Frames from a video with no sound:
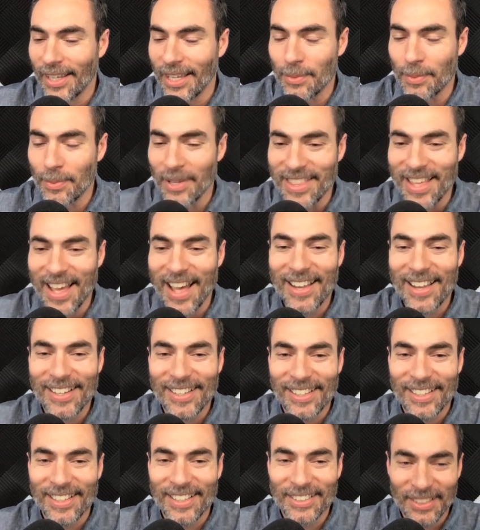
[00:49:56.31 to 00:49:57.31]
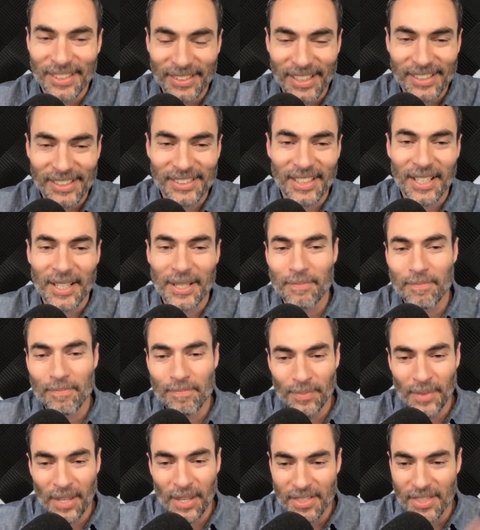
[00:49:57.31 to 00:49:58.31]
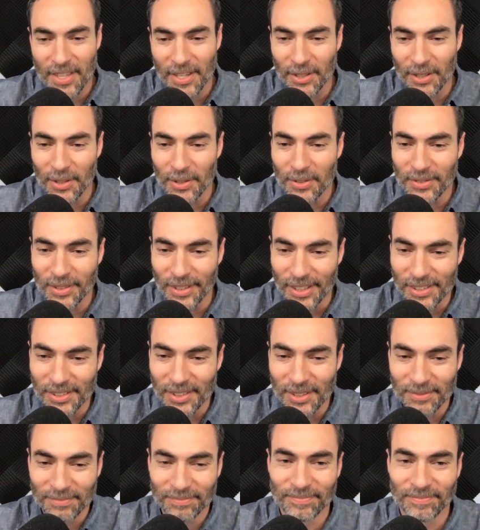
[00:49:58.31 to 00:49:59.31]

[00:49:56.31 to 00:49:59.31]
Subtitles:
And with that, until next time, thank you for listening.